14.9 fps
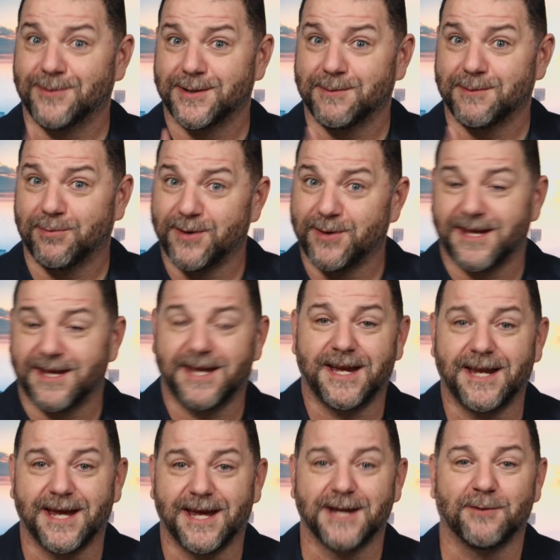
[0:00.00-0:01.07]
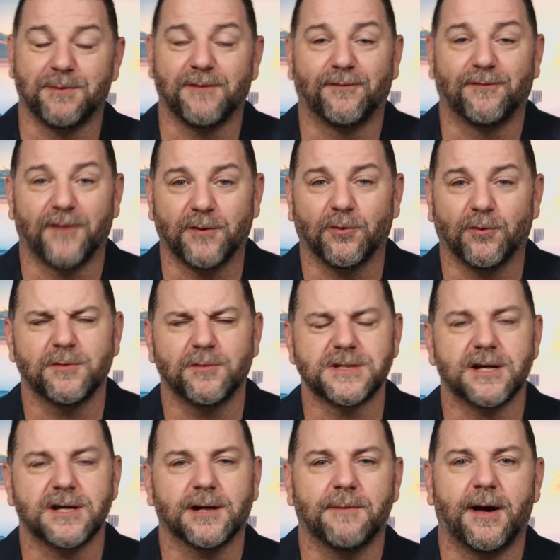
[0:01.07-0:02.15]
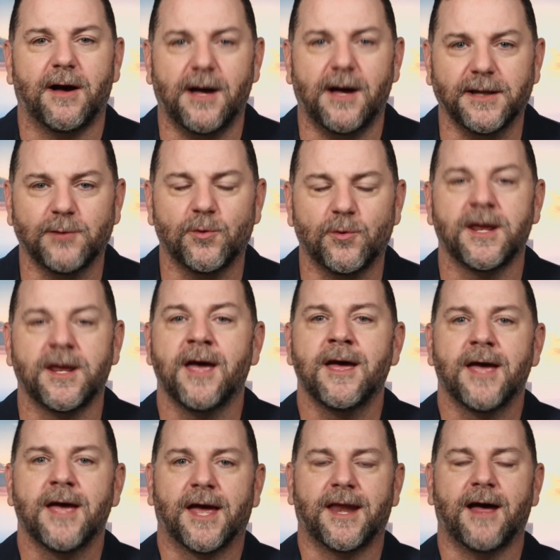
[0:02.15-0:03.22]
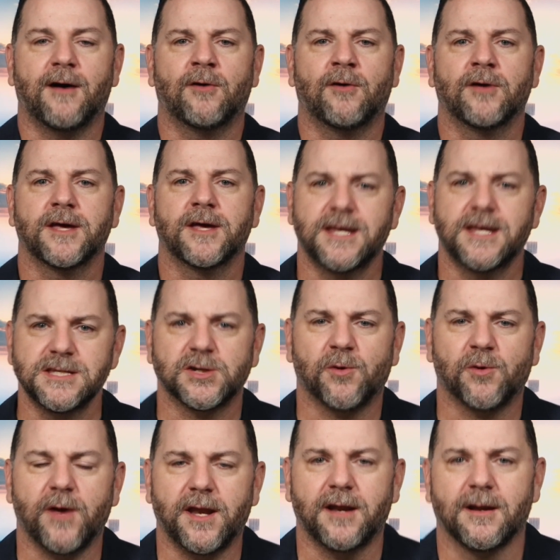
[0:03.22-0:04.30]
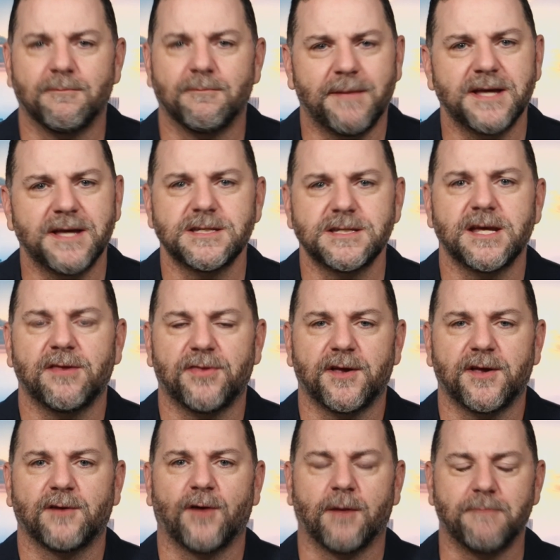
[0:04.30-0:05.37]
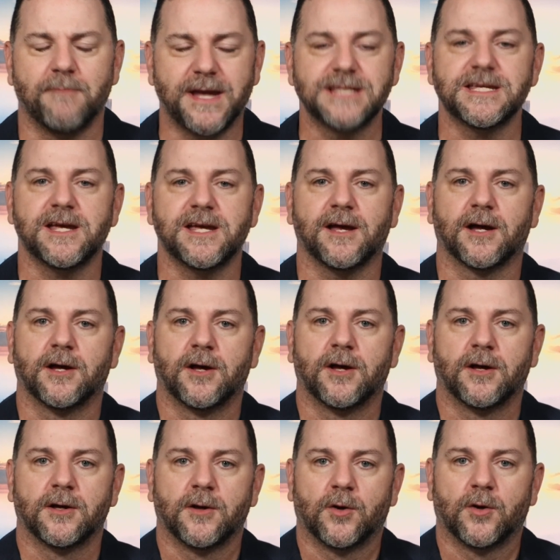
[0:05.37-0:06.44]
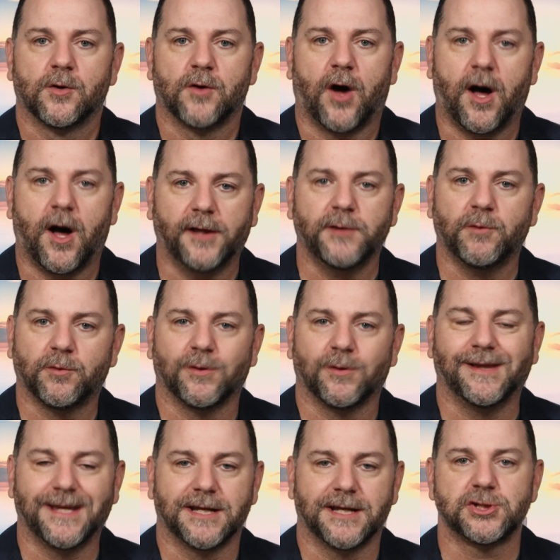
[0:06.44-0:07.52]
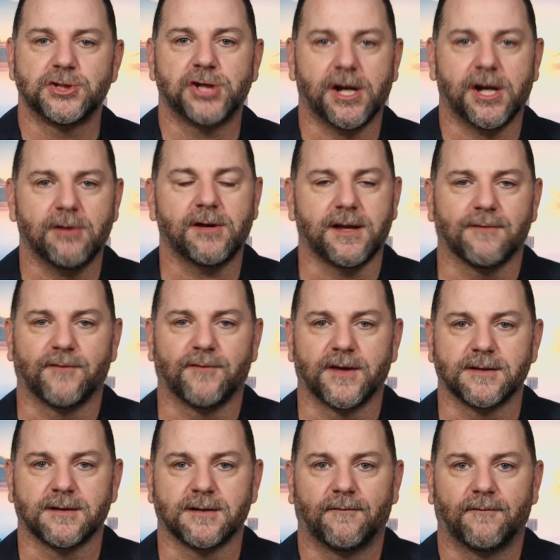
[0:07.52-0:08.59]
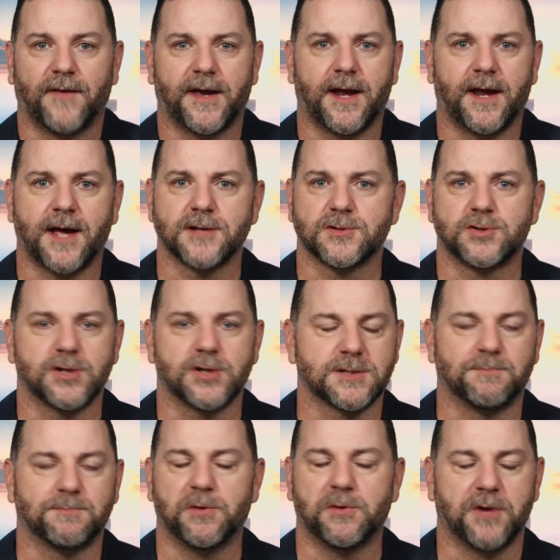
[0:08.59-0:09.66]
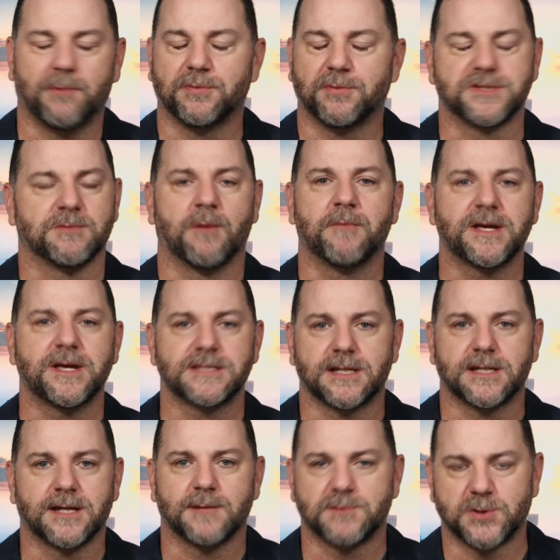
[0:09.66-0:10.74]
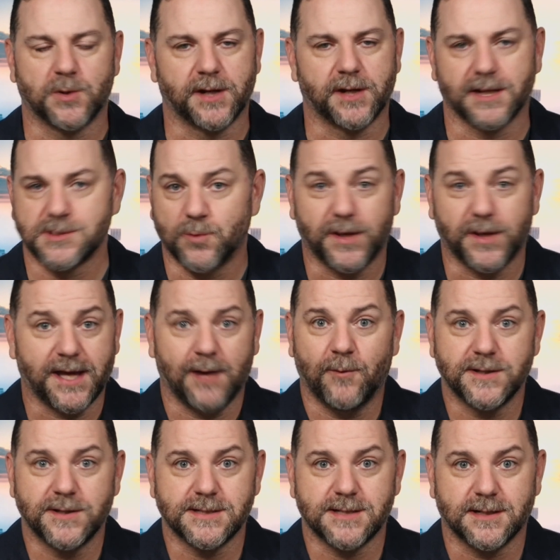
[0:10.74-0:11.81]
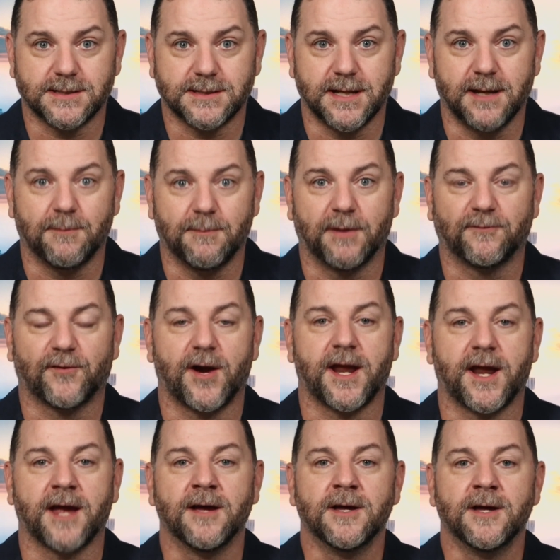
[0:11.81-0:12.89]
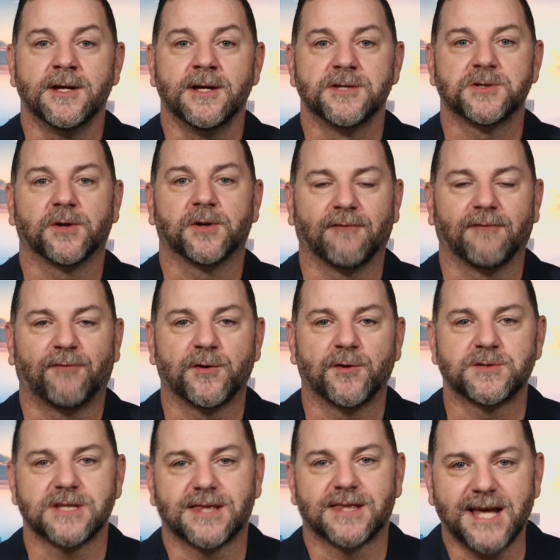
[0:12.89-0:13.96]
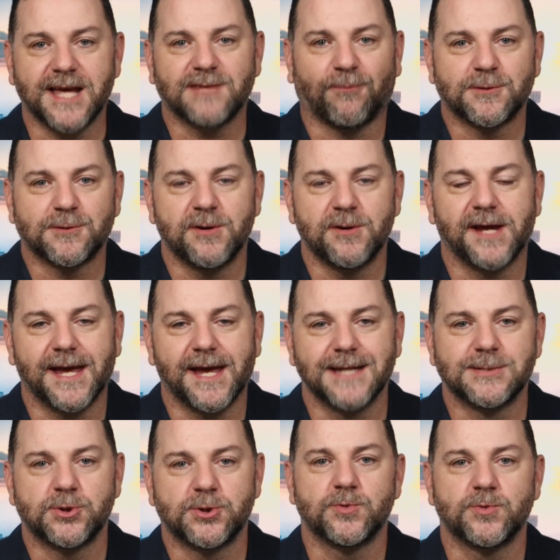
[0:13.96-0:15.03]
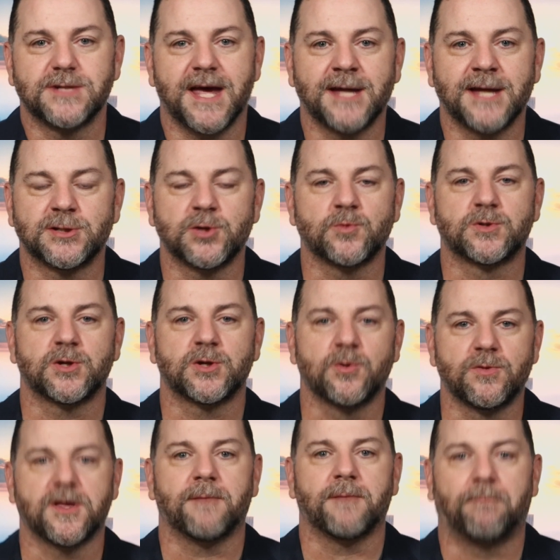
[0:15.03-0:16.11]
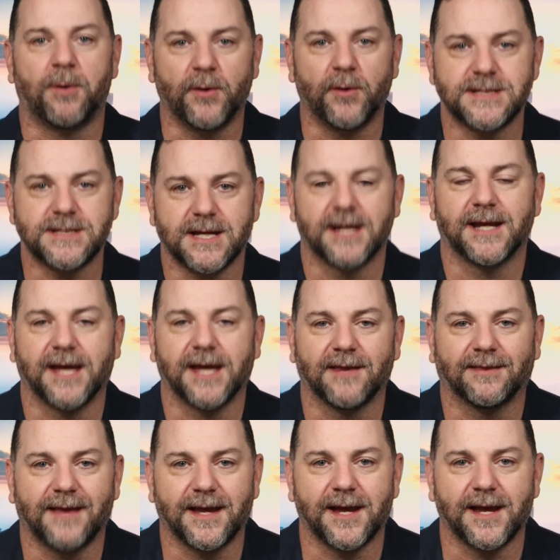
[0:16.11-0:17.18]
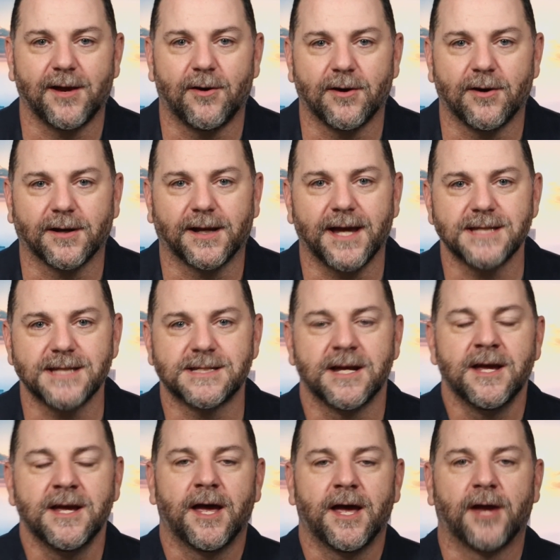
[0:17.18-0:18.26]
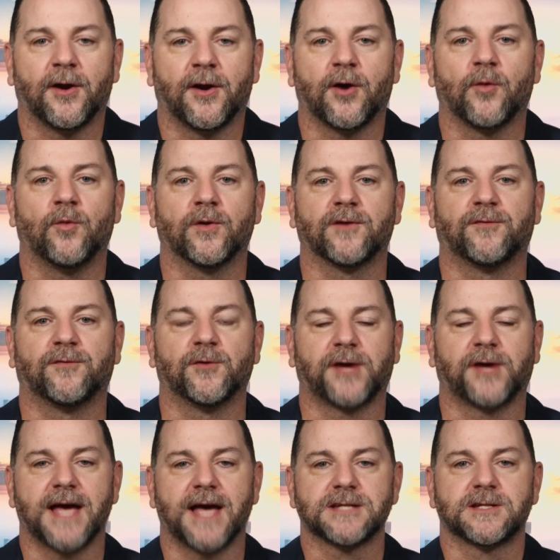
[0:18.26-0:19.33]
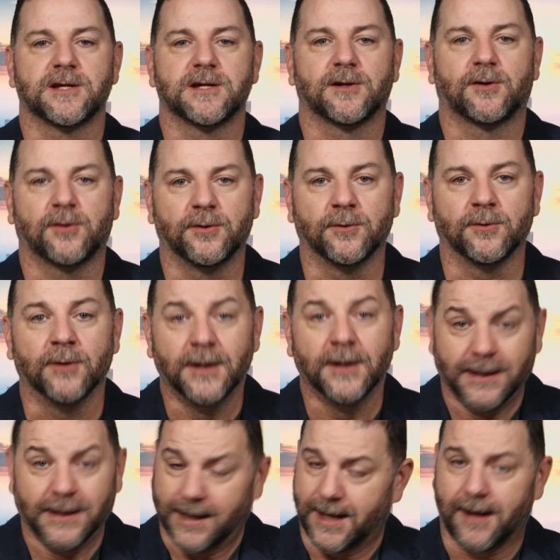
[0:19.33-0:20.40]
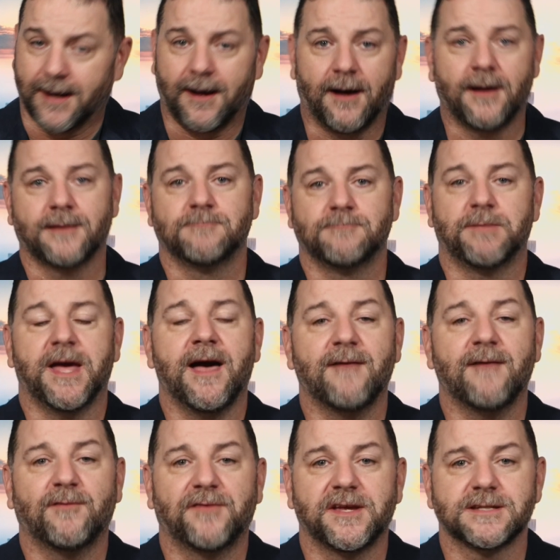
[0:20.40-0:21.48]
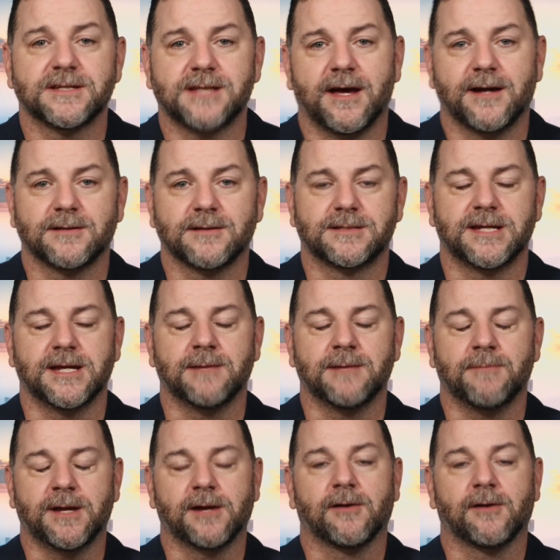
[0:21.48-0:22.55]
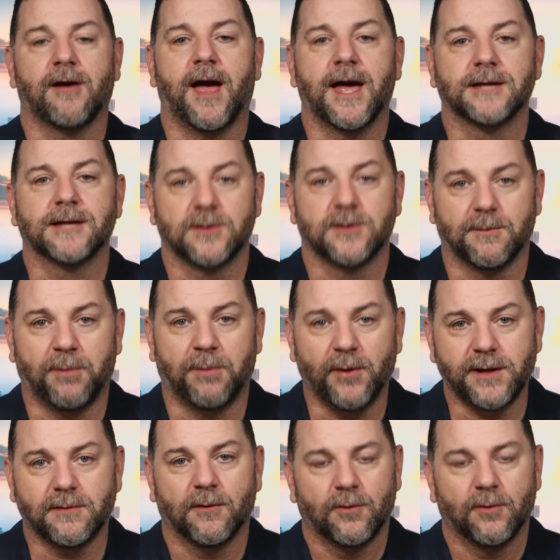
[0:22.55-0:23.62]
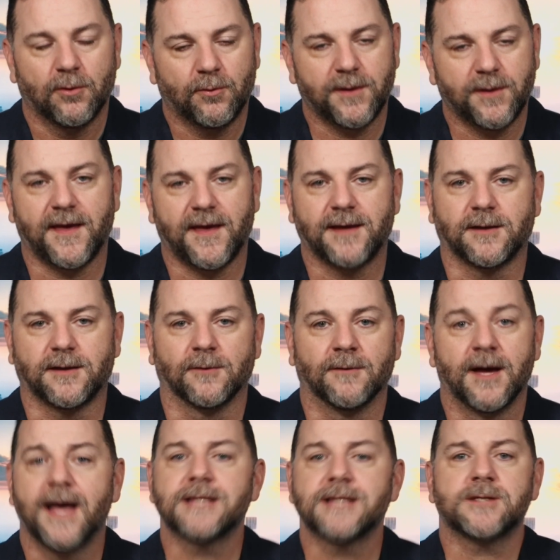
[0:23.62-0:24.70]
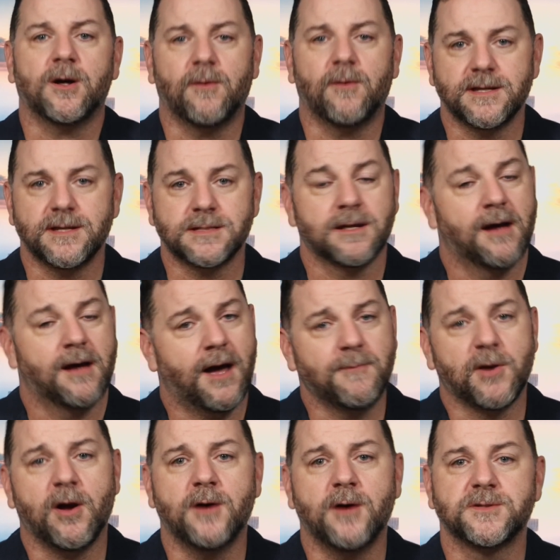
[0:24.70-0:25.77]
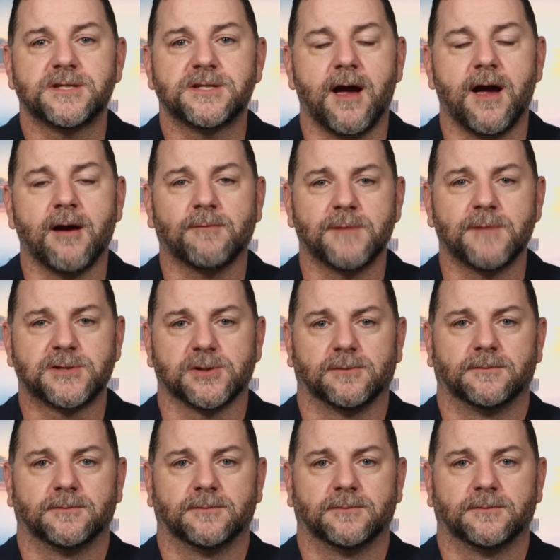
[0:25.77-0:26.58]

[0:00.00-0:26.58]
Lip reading: to bring the heat. It'll be fun. We're going to be talking about Hollywood and how he's created an amazing Hollywood-related charity event that has just blown up with some amazing names joining it. So we can't wait to talk to him on Friday. So again, folks, thanks for tuning in today to The Point. And again, thanking our guest and our wonderful casting crew. On behalf of the entire team here at To The Point, we thank you. As always, I'm your host, Eric Mitchell.